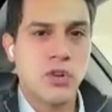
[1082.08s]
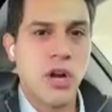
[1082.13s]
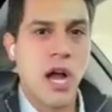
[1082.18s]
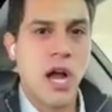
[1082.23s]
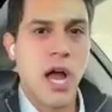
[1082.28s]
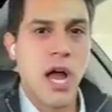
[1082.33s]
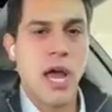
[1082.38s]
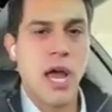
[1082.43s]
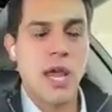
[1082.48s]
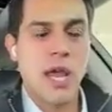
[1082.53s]

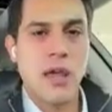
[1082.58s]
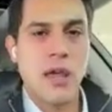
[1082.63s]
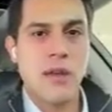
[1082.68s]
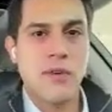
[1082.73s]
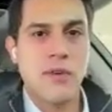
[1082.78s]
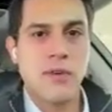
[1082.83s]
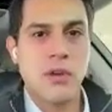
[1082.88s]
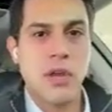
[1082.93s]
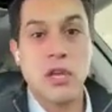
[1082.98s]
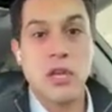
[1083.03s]
try
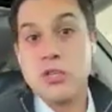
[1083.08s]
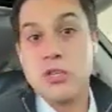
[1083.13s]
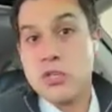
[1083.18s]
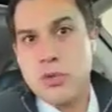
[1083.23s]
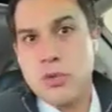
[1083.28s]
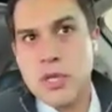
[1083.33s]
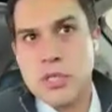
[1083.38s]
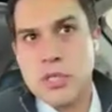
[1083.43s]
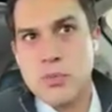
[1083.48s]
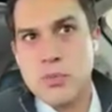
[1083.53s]
and
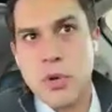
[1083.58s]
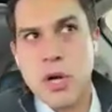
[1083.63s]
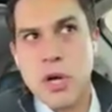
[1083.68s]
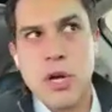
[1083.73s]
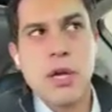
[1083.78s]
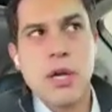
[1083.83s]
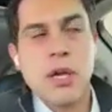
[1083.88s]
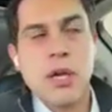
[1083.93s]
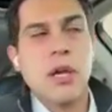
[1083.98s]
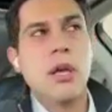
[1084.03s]
do this
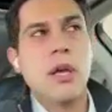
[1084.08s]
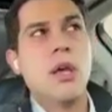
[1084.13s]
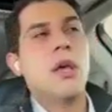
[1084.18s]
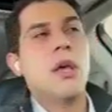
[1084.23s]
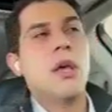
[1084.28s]
work.